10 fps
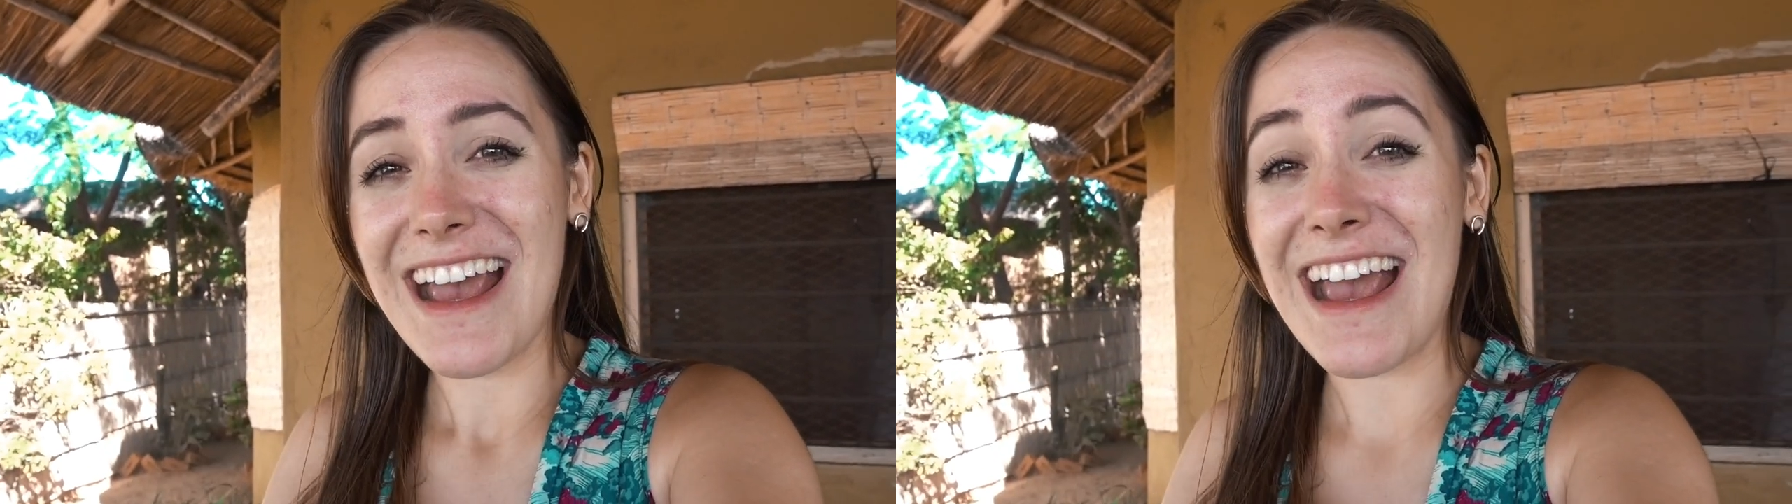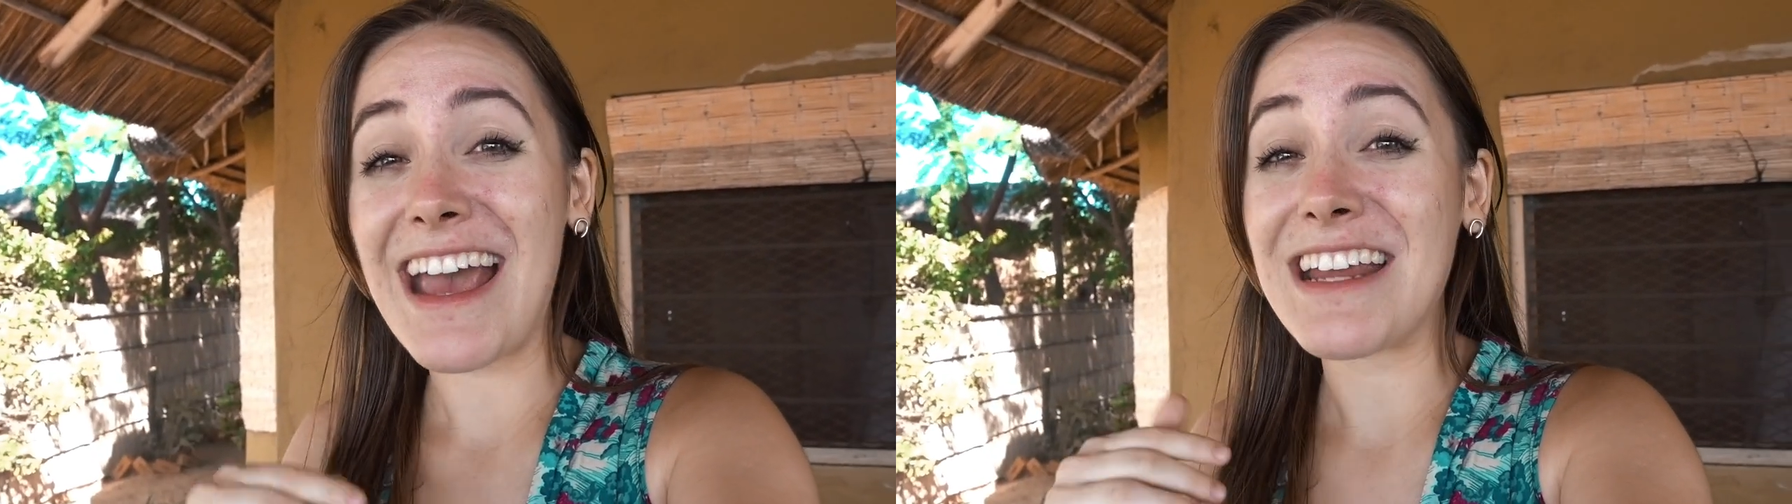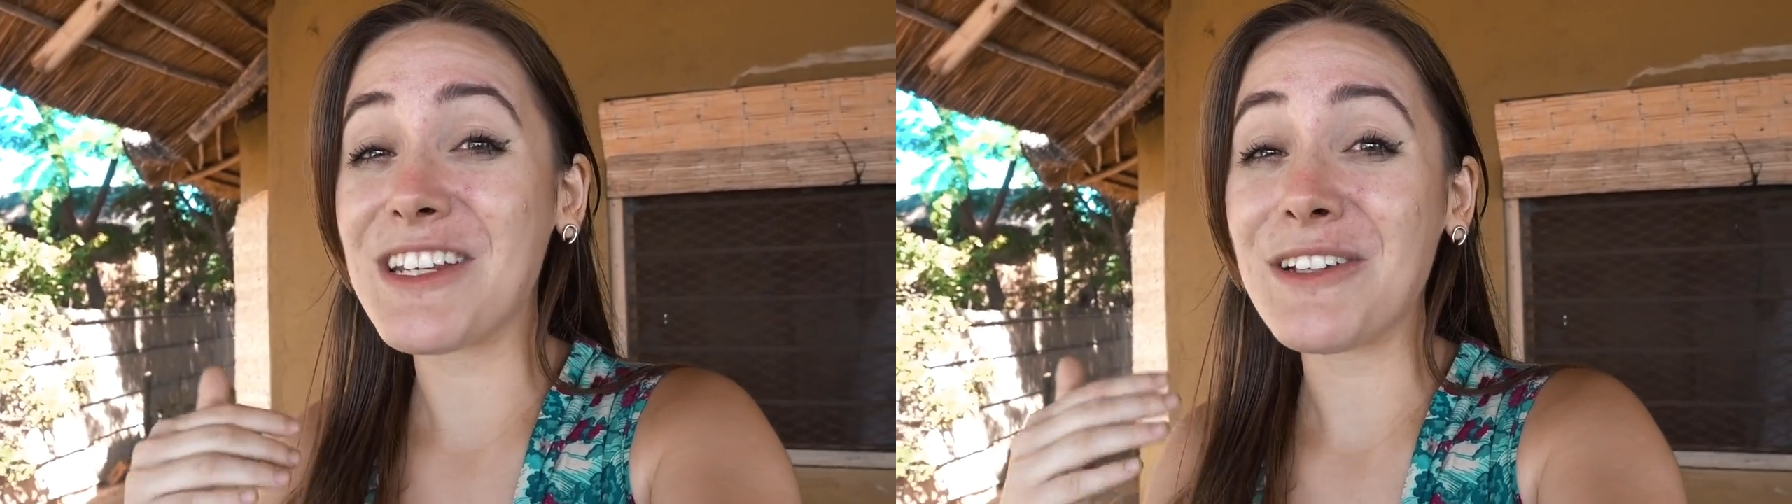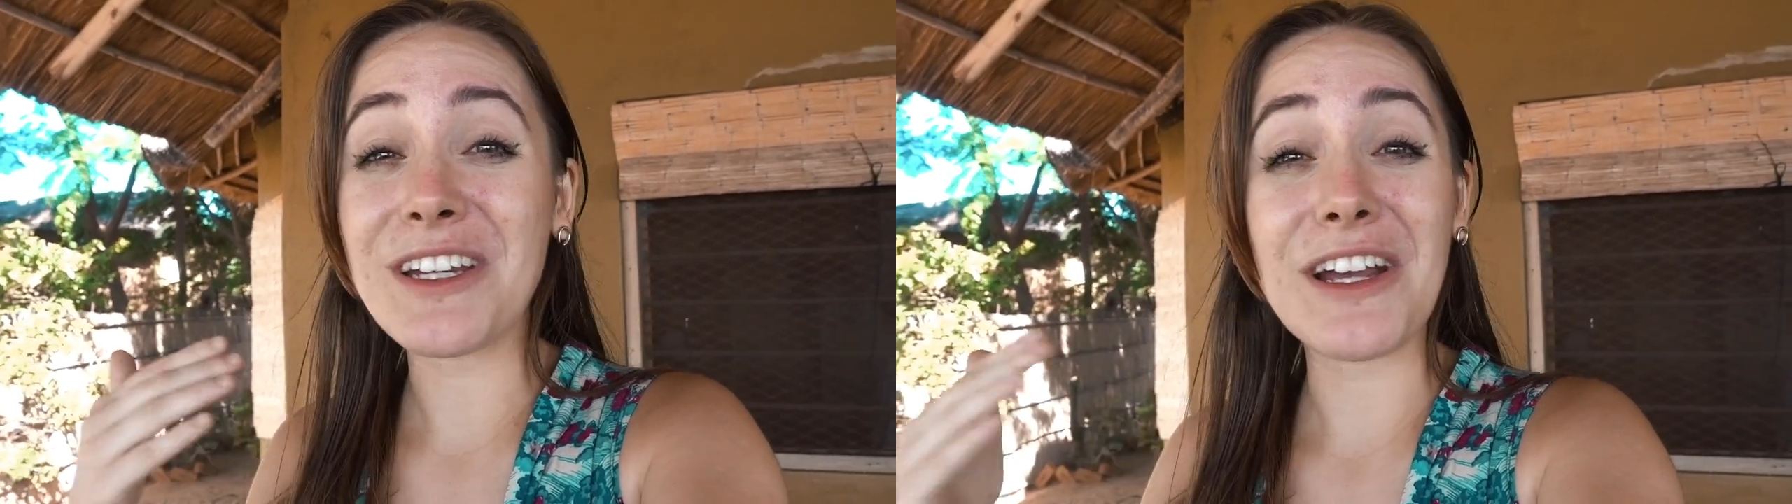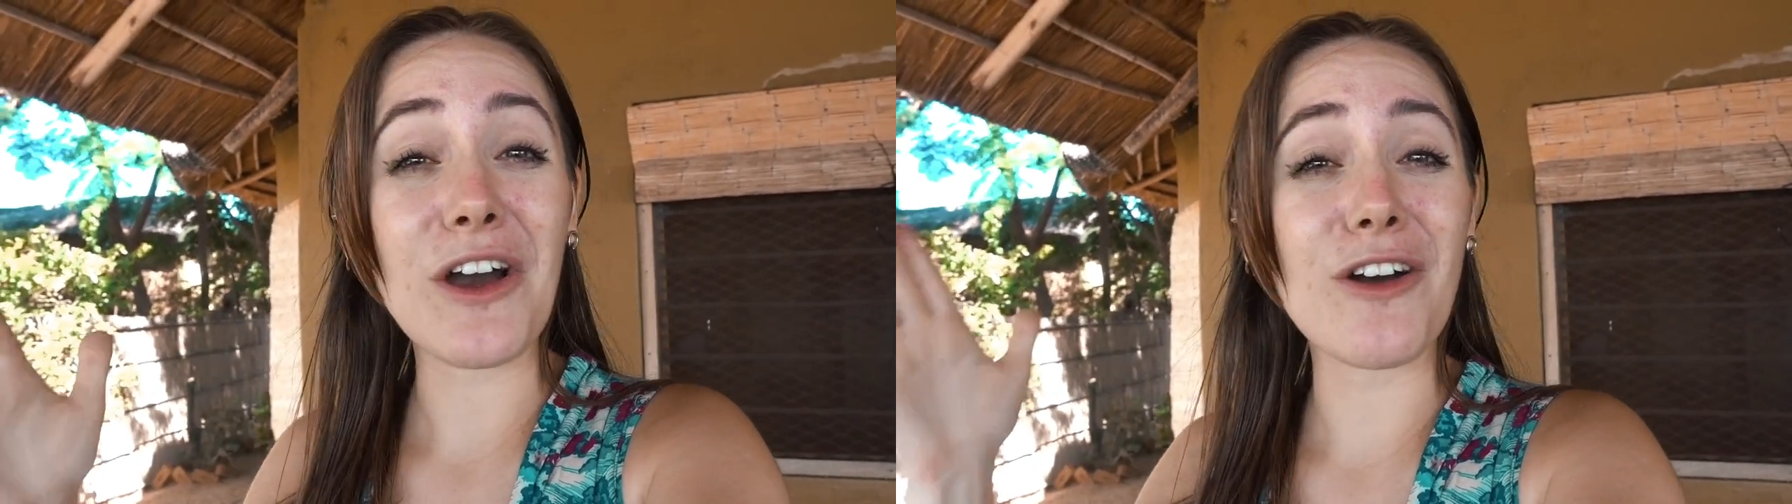and you
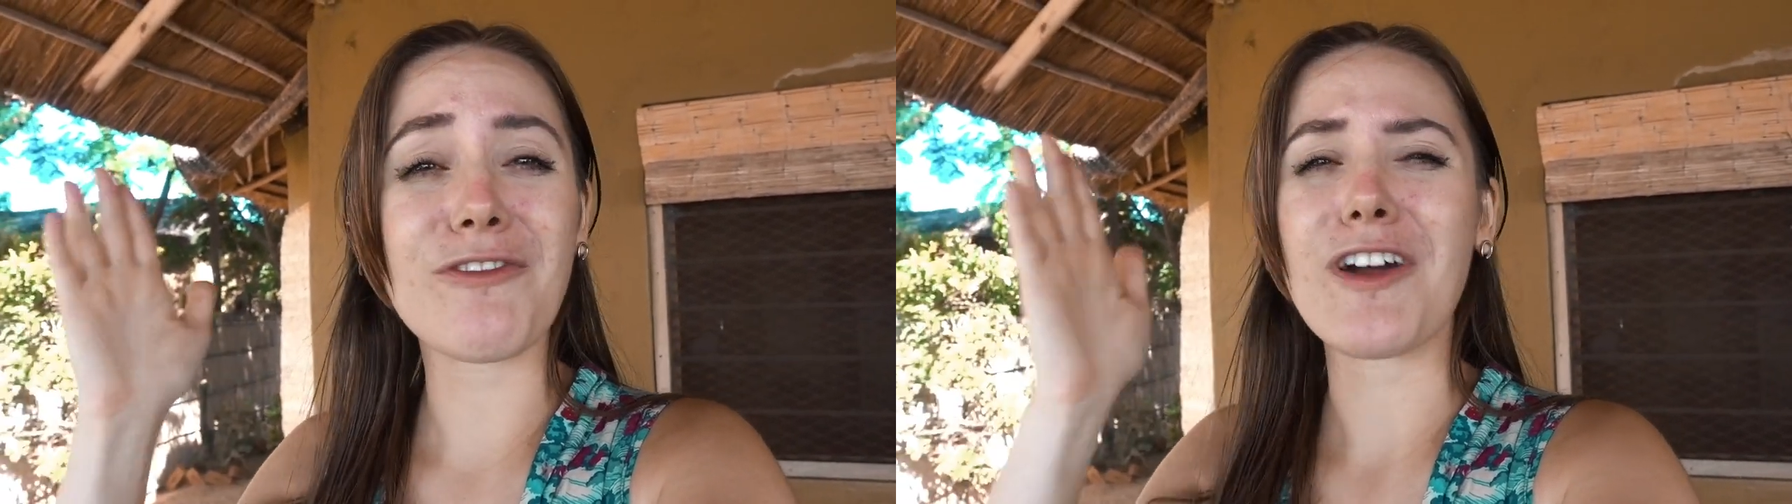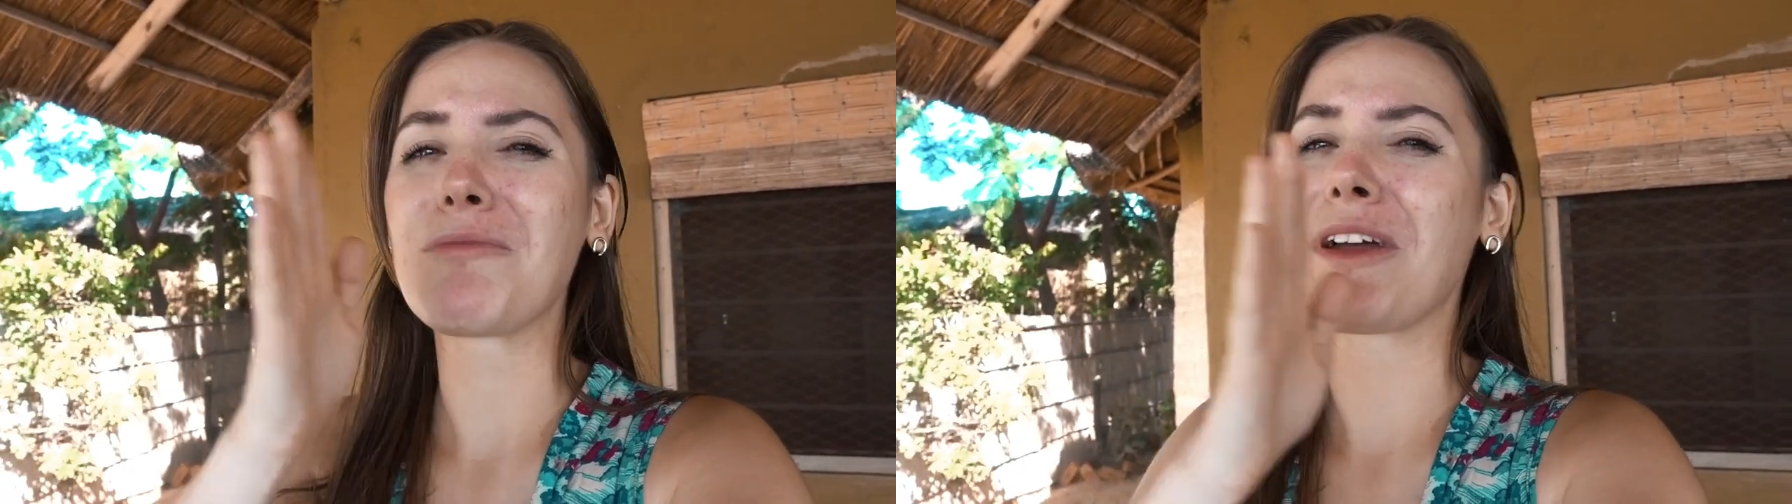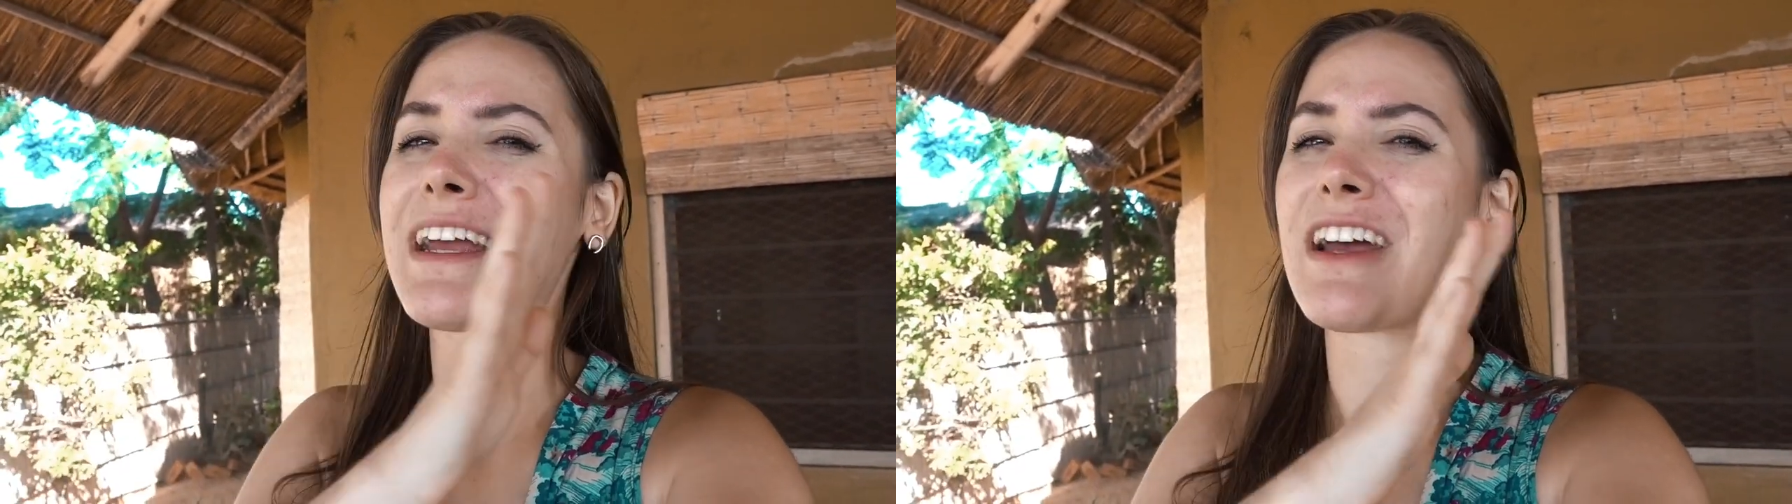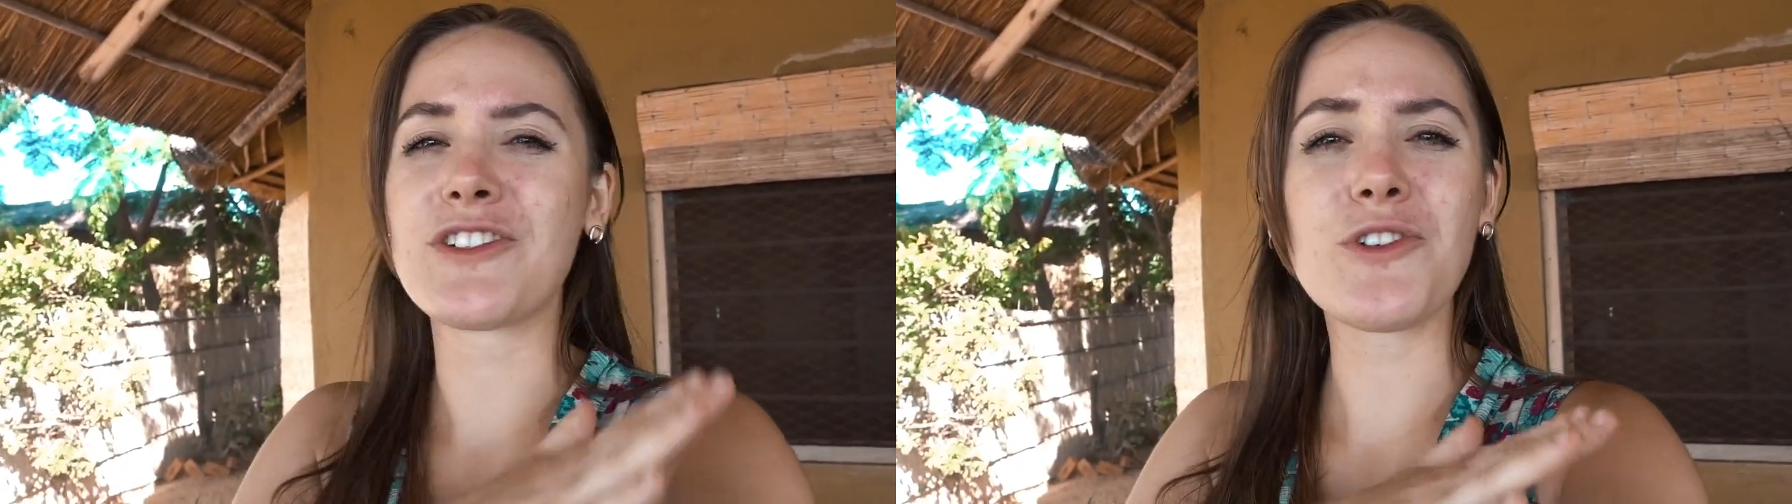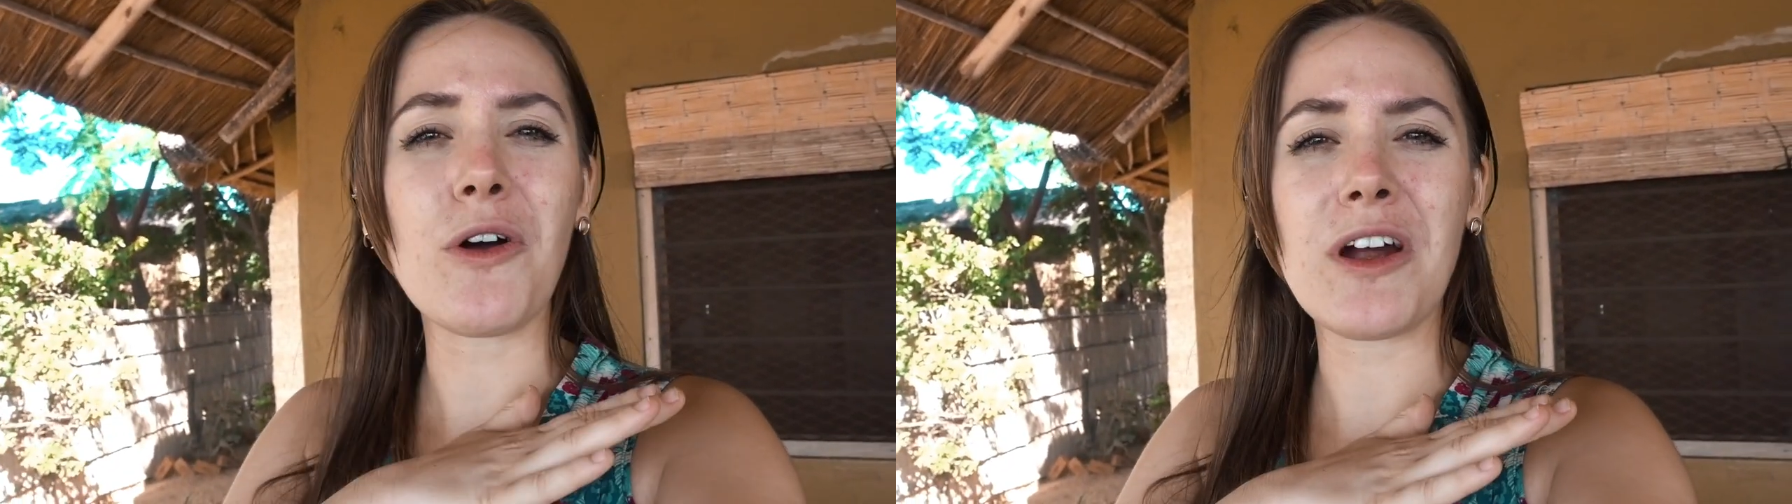can go from like a
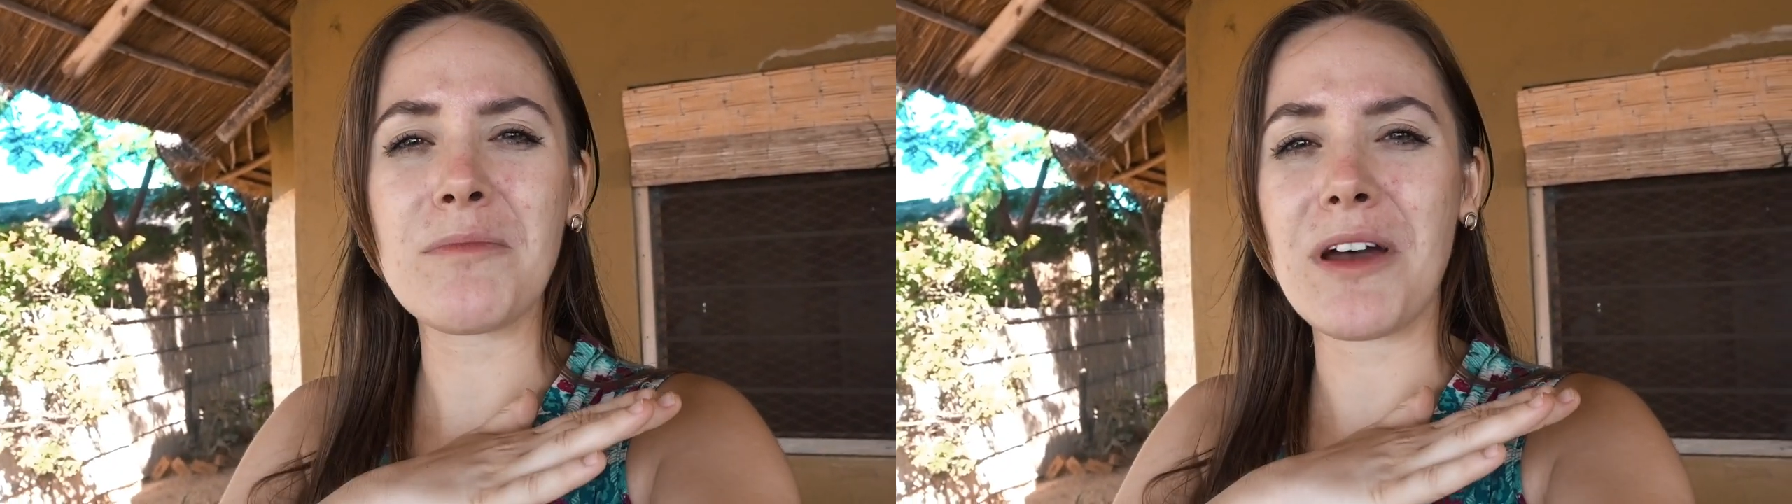dorm,